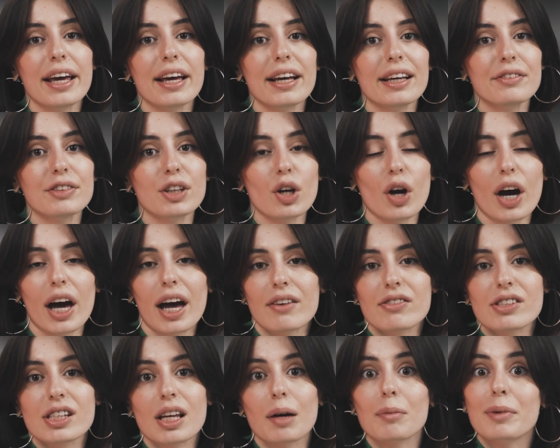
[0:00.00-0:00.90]
If you
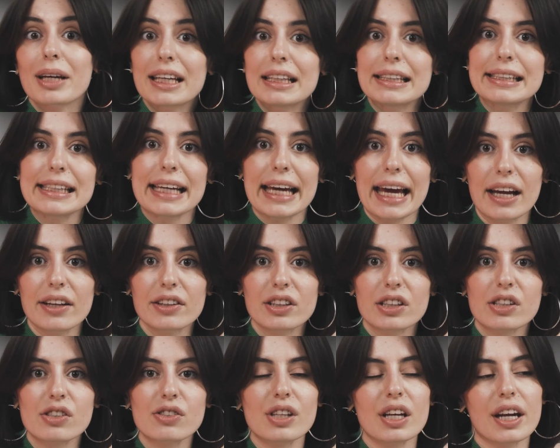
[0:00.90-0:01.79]
have some
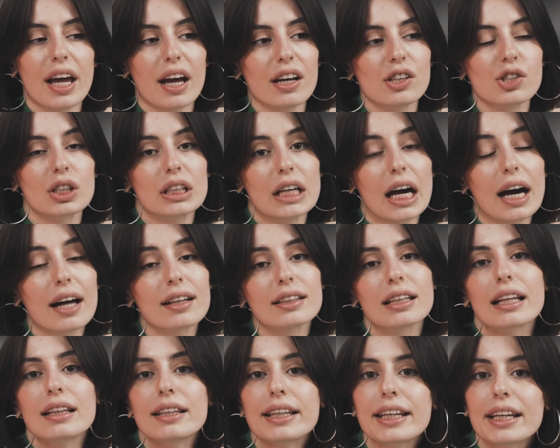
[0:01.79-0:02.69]
indicators that are actually
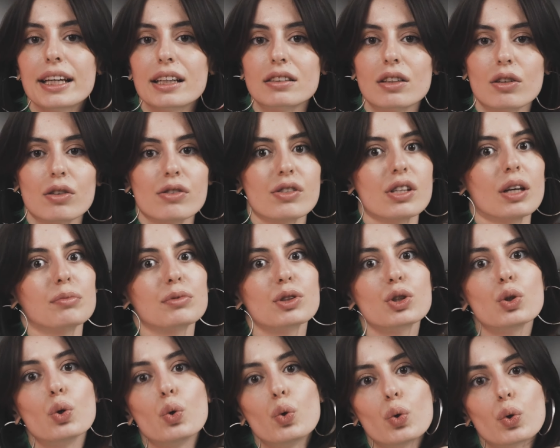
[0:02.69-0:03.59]
unclear, or some
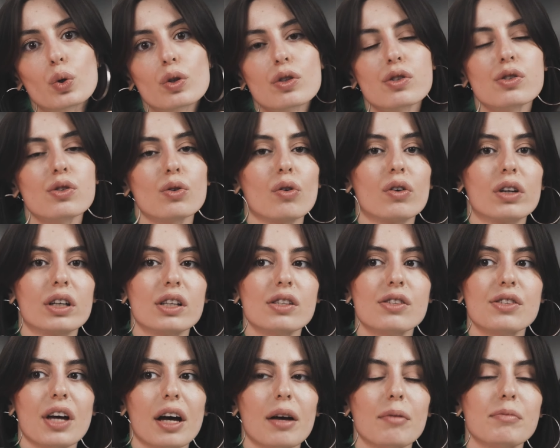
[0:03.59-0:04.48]
tools or
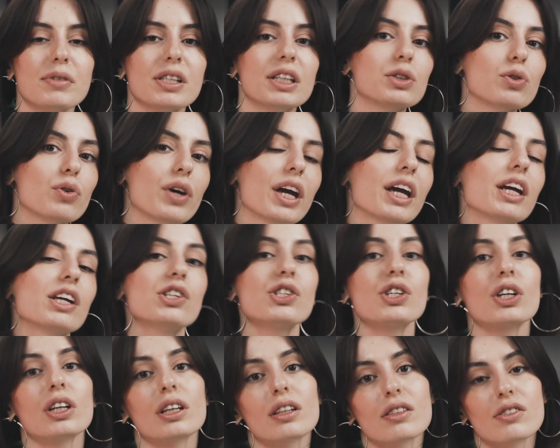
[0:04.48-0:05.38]
some
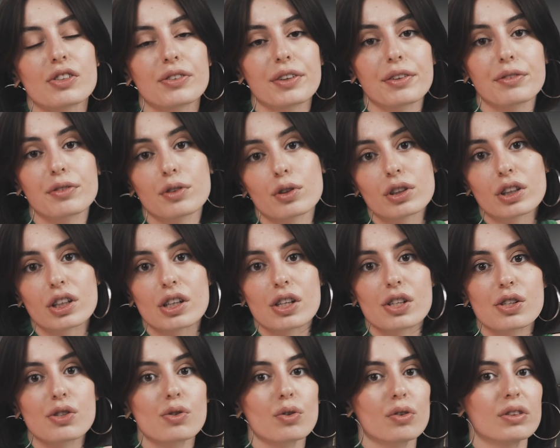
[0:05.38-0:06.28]
situations,
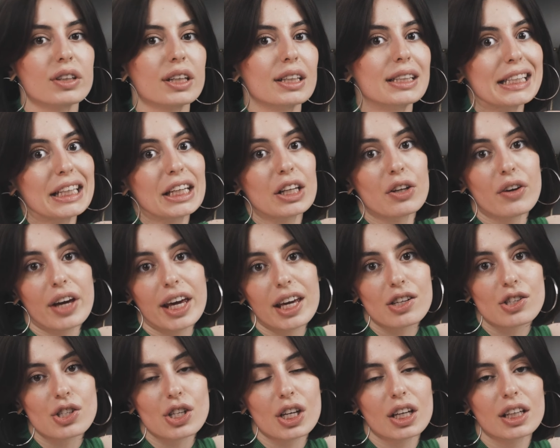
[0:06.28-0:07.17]
reverse or
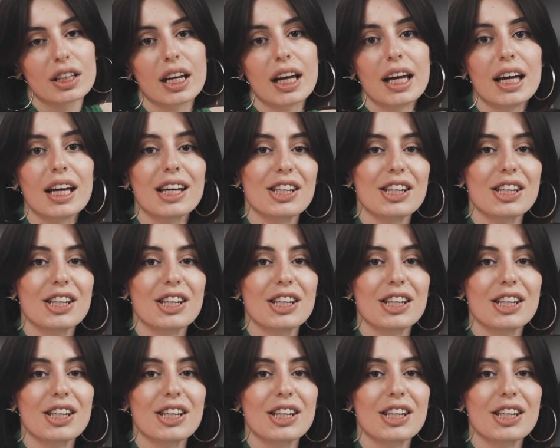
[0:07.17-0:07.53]
continuation,